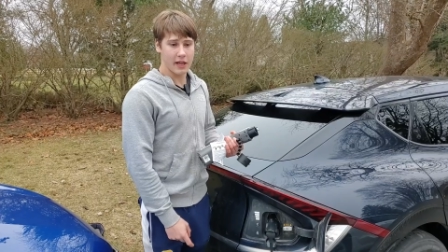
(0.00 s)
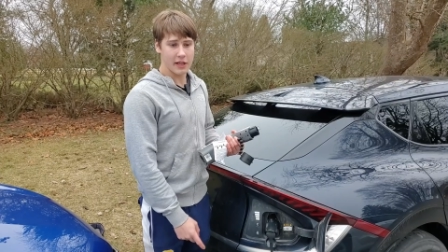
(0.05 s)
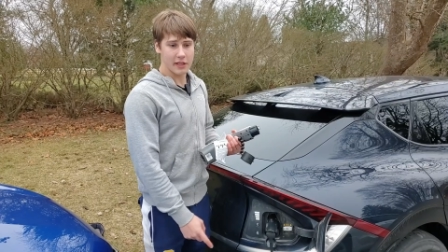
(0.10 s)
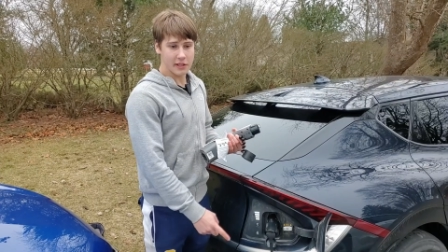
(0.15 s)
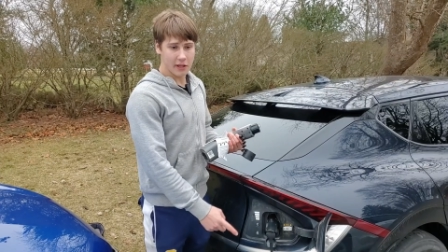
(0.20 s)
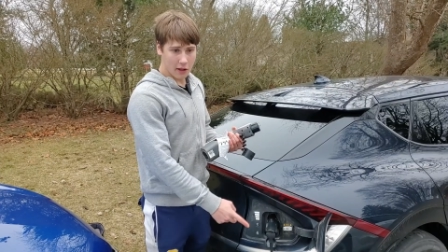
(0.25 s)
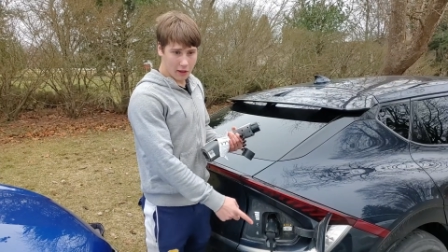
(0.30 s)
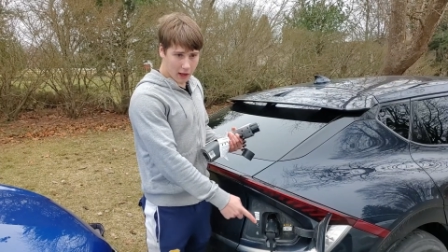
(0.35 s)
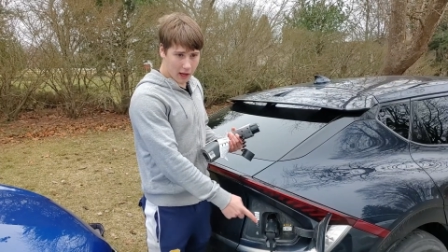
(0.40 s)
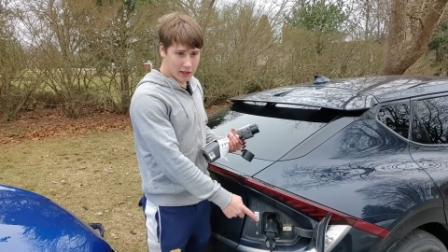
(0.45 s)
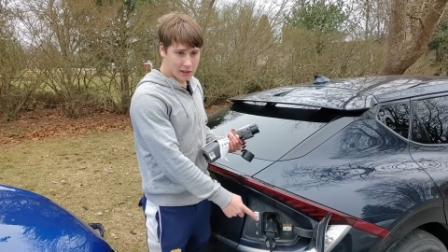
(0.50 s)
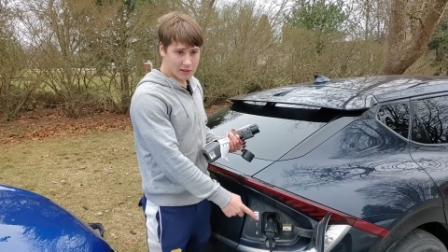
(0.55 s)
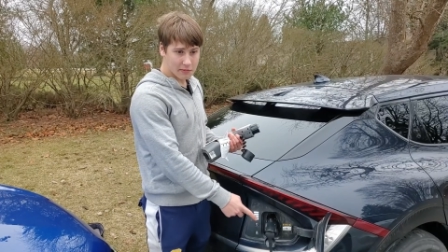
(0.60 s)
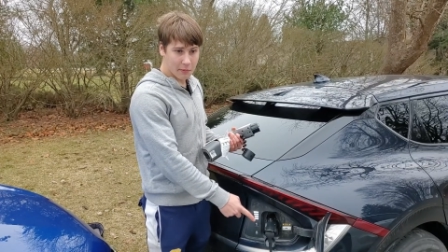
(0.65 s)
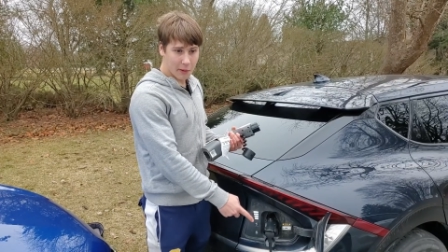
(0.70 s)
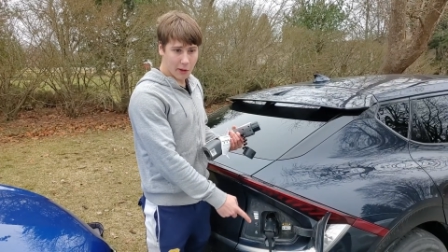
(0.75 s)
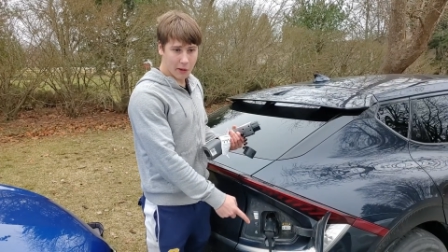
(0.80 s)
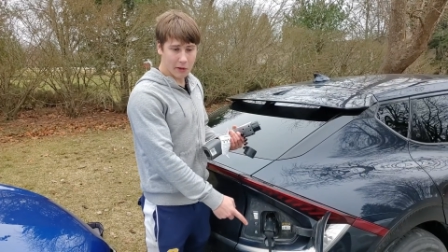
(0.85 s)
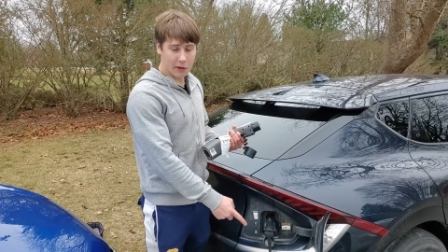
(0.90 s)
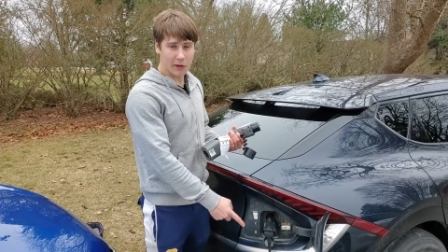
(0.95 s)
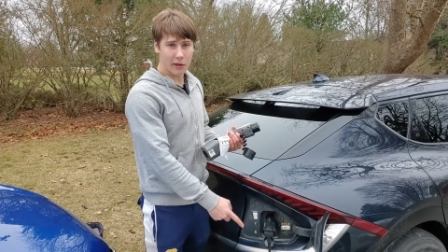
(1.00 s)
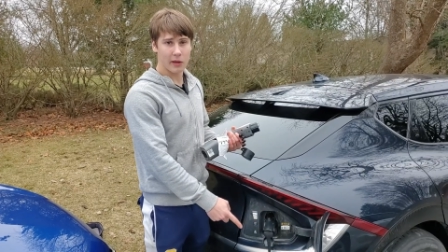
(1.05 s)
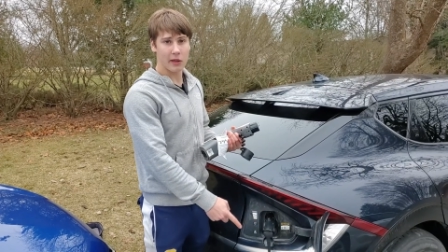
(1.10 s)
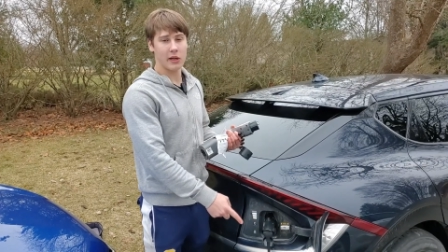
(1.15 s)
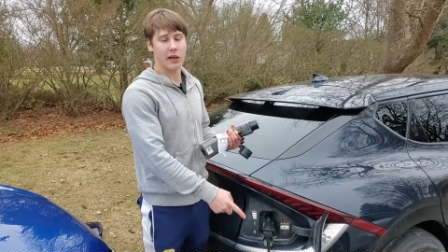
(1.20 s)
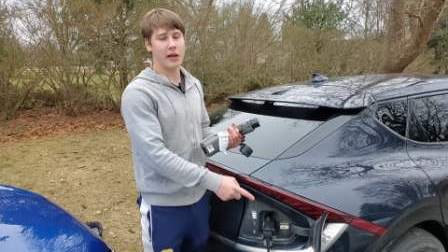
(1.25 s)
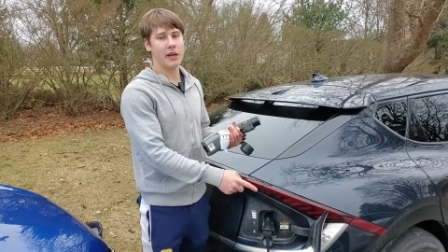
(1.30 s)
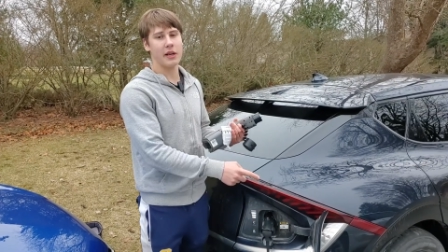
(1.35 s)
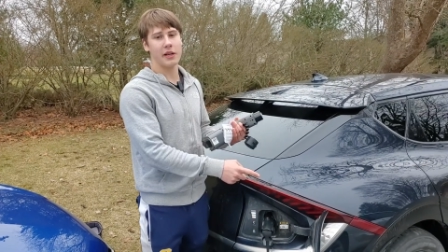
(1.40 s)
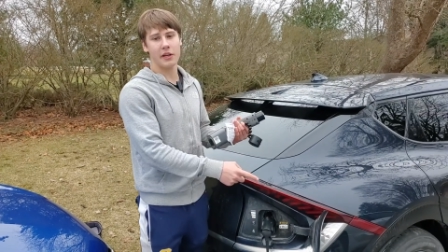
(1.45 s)
it is a lot
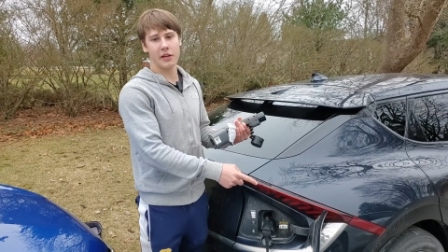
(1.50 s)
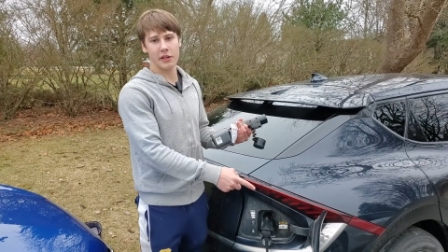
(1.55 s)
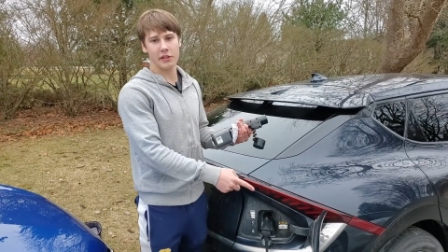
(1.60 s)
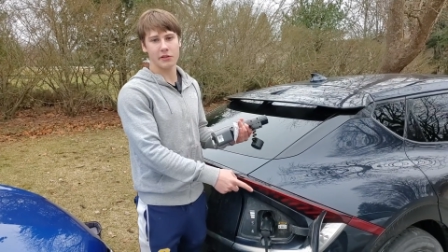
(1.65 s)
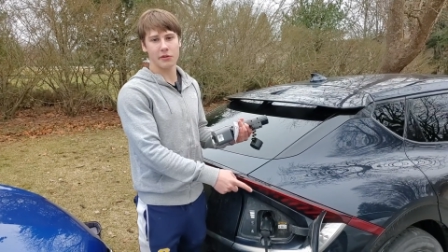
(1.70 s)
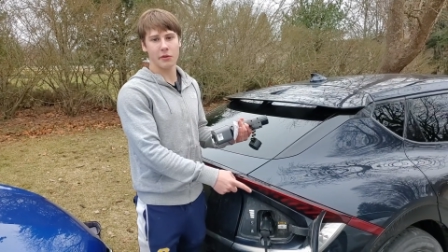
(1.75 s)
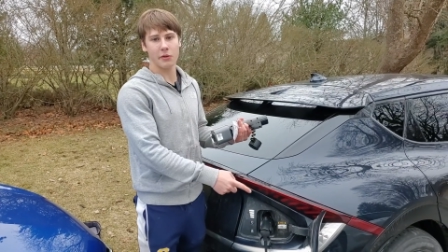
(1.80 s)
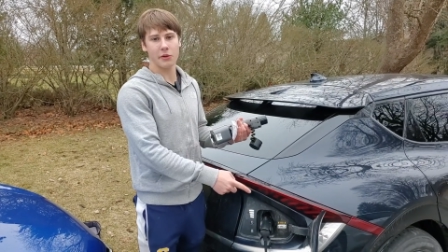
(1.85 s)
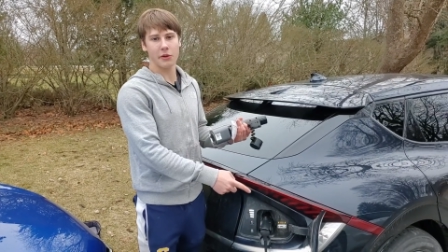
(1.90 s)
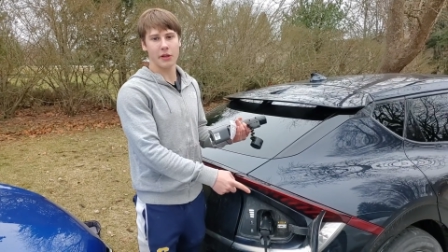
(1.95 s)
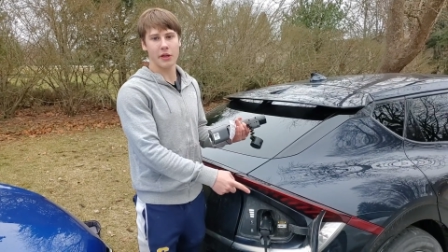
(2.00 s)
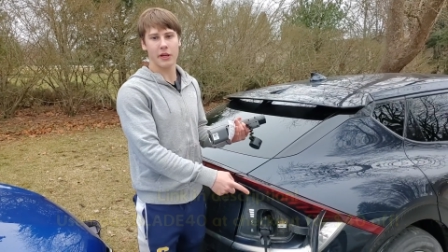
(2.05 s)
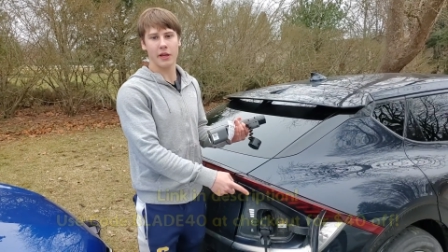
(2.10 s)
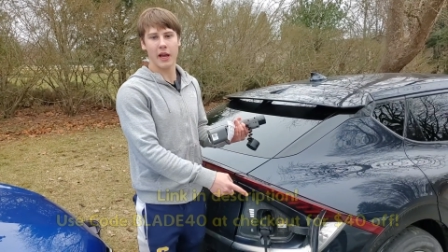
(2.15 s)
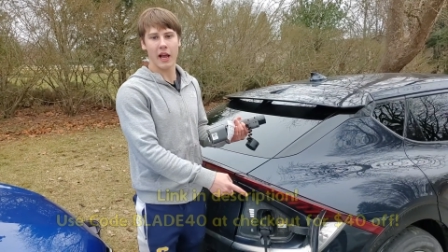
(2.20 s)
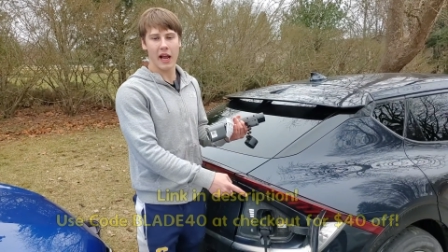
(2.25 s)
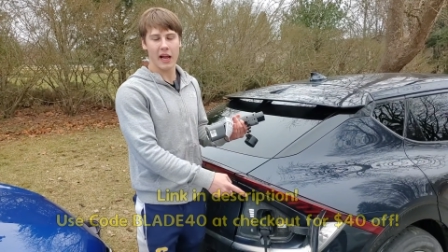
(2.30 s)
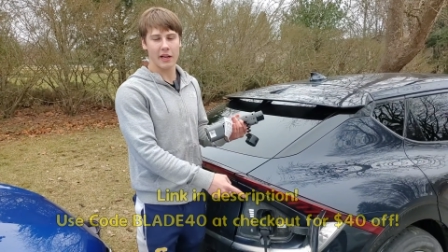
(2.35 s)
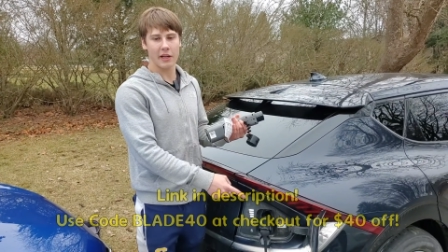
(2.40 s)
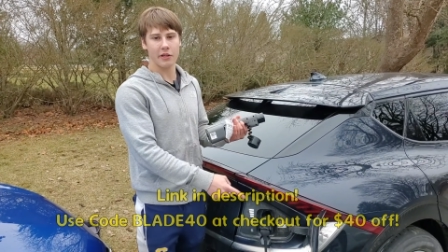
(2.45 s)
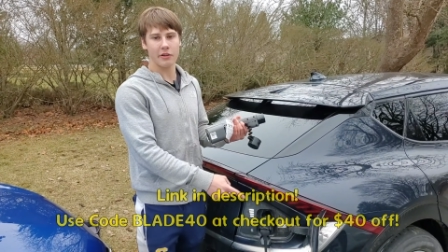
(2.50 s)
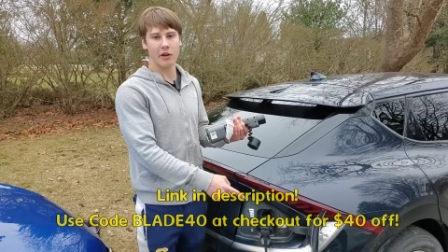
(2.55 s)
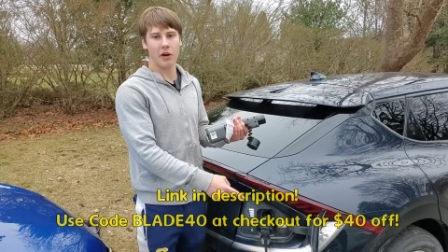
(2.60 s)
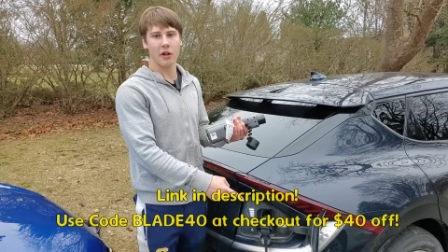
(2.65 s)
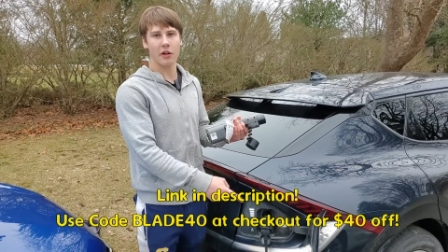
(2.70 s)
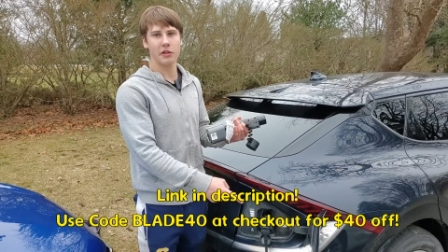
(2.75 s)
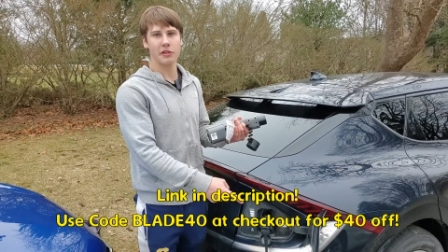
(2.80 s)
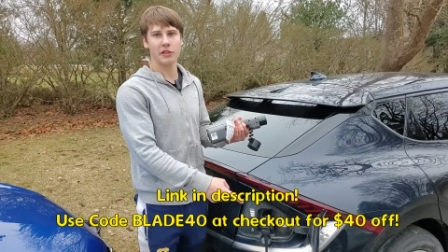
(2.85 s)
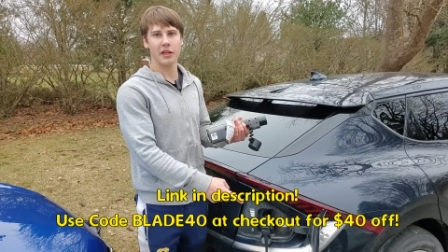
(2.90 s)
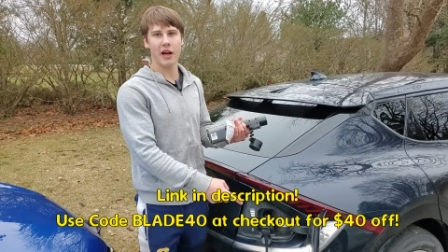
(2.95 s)
smaller and it is only
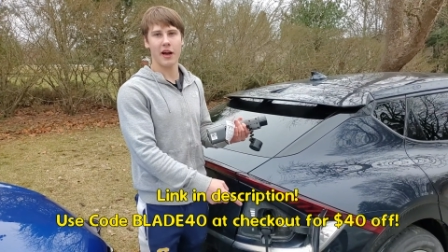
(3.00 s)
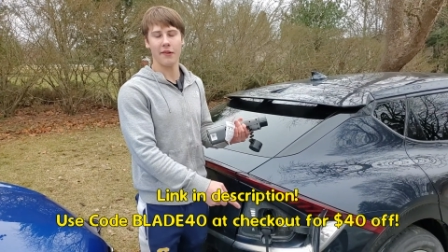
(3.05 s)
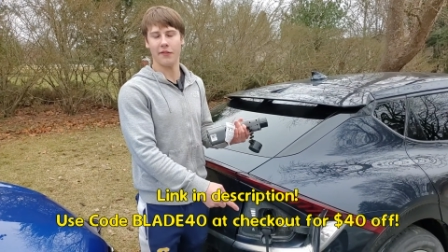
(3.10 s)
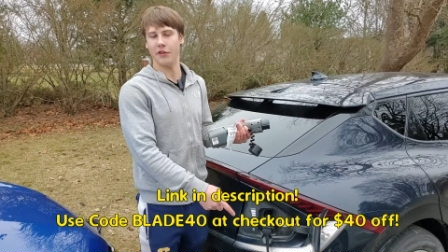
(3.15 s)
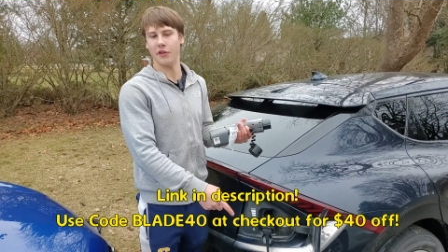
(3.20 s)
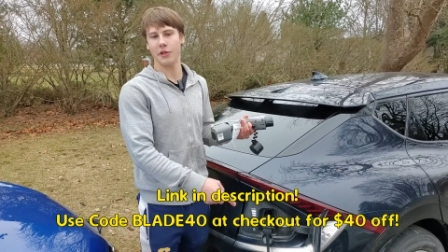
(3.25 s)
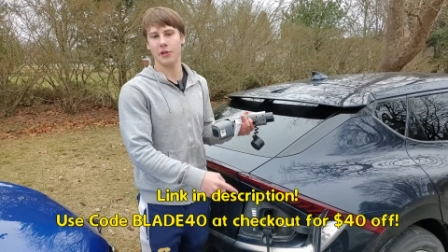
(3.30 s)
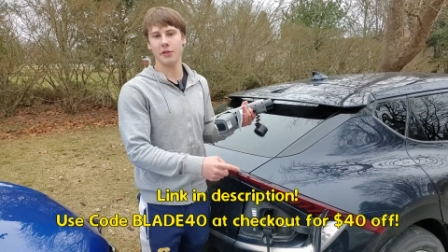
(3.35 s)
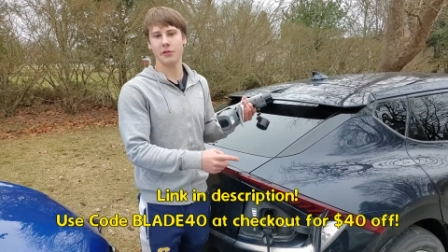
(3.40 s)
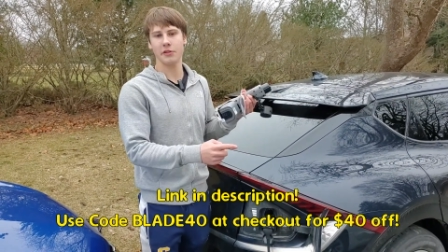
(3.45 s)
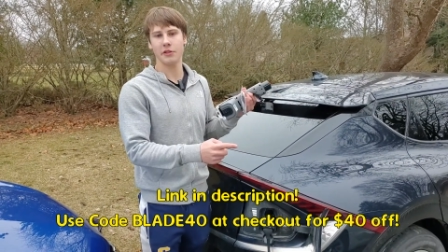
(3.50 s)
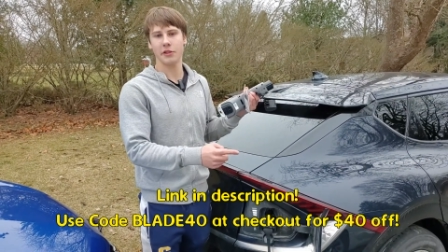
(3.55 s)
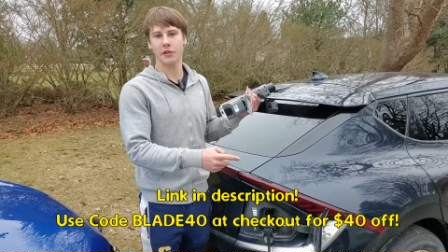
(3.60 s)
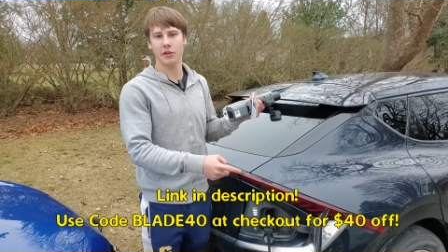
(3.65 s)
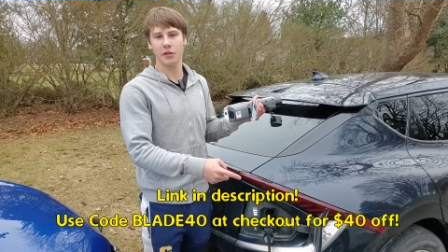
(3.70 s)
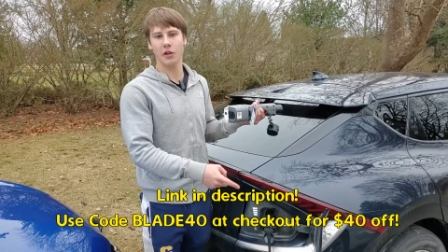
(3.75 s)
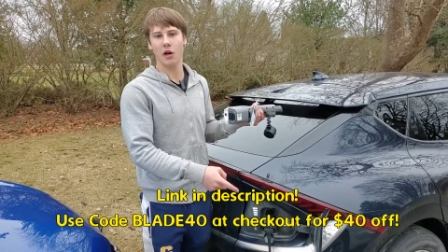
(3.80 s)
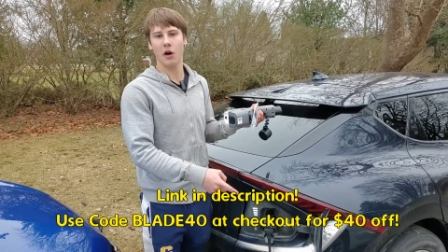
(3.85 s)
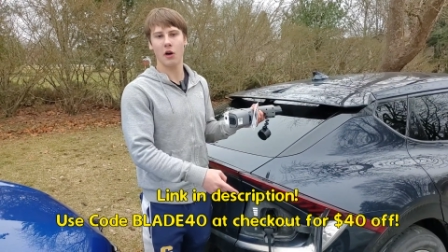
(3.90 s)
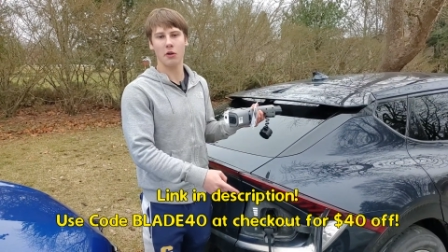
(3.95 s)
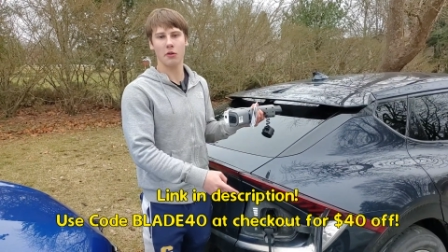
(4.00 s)
$80 after using